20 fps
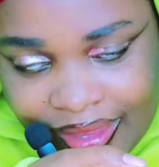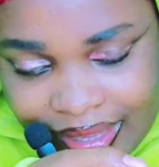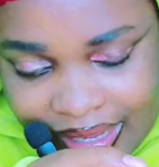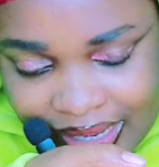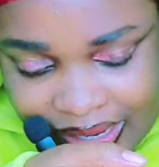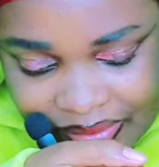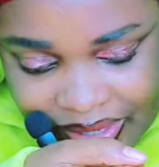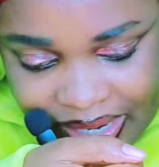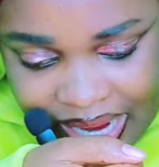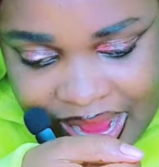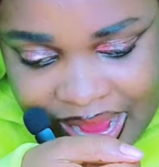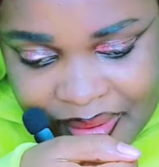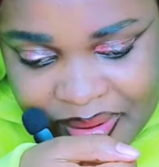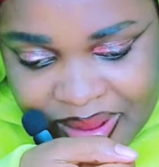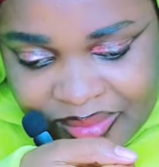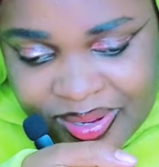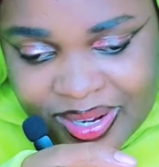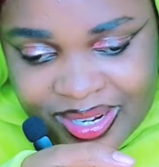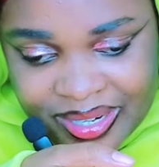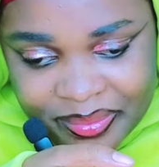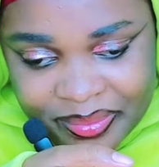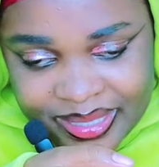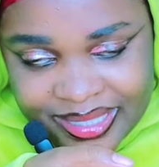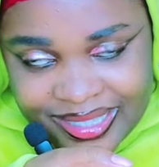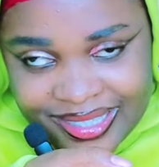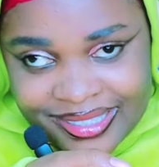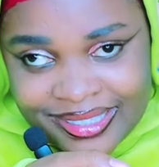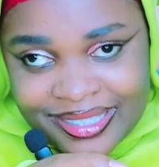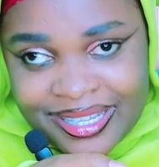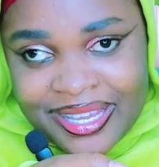I'm going to repeat
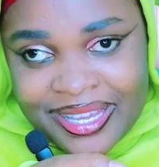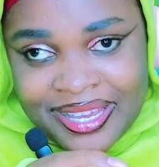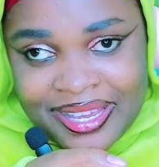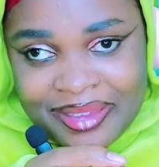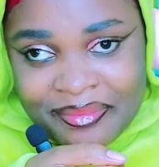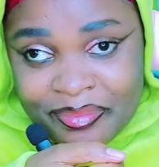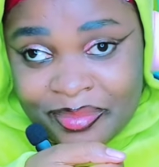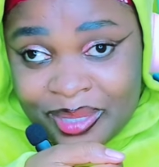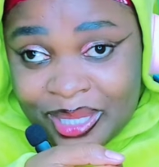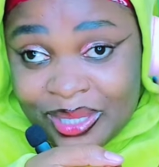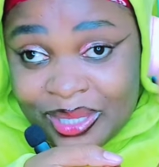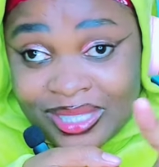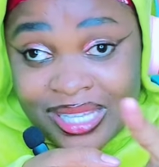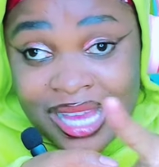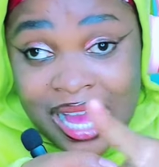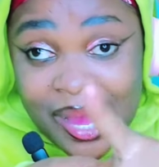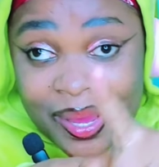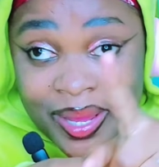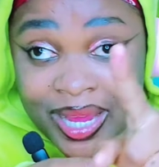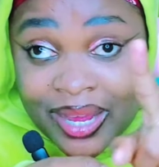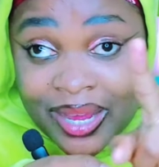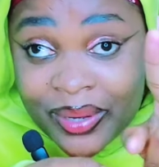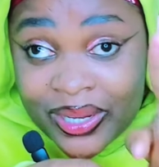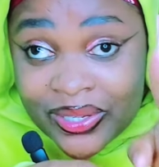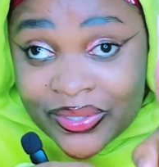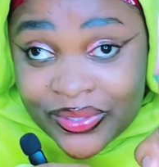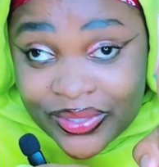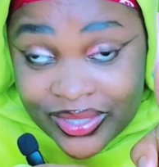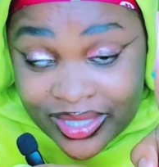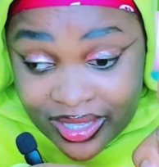this because I want
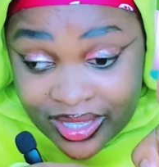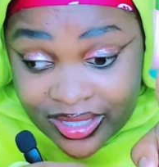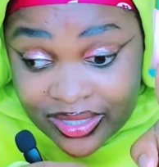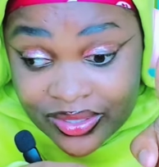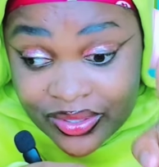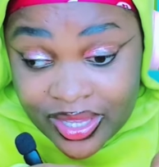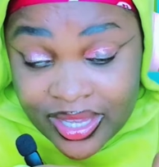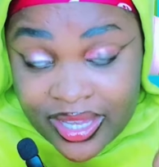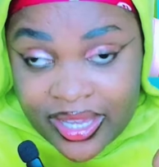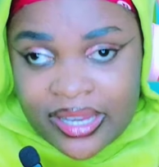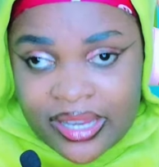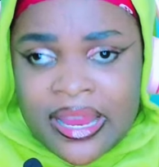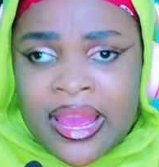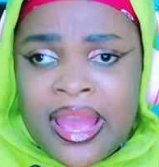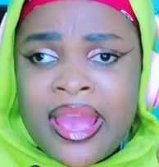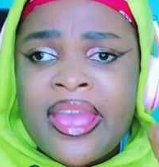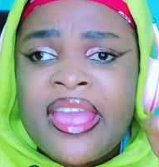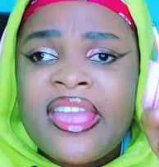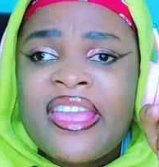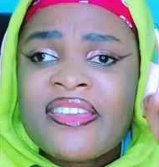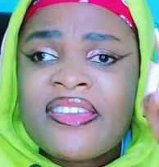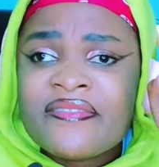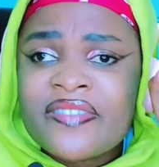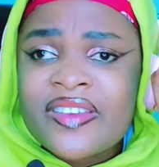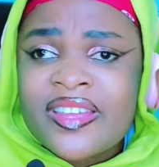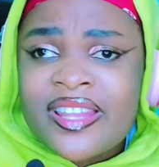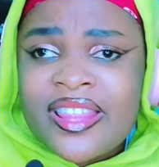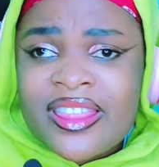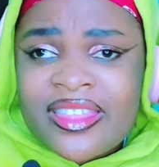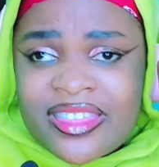you to sit to the end.
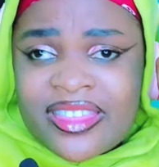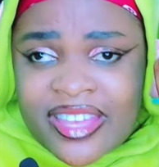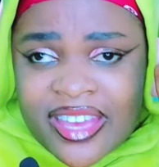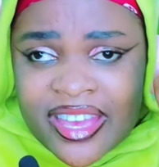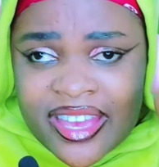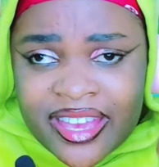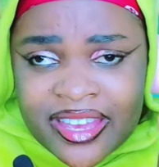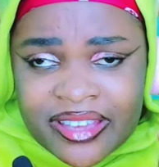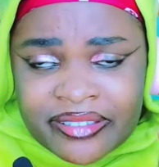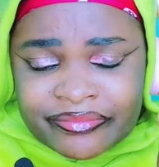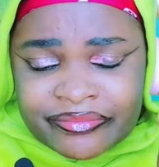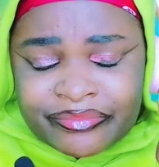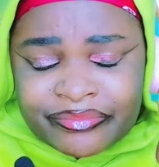Even the